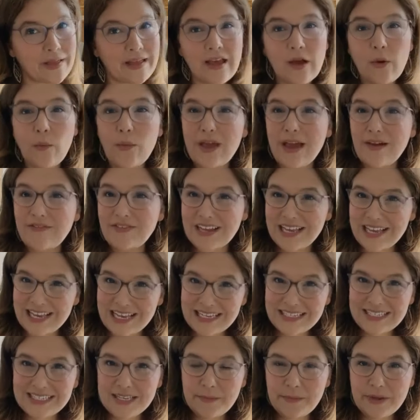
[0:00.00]
We have to
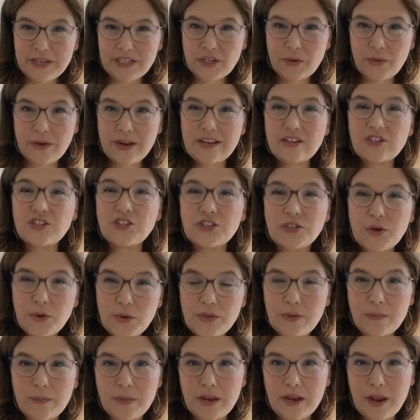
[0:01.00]
ease them into it and show
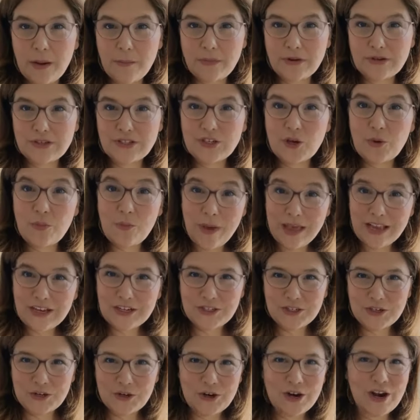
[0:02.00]
them the numbers. So make
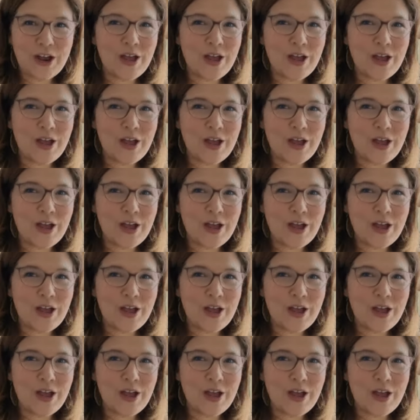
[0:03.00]
sure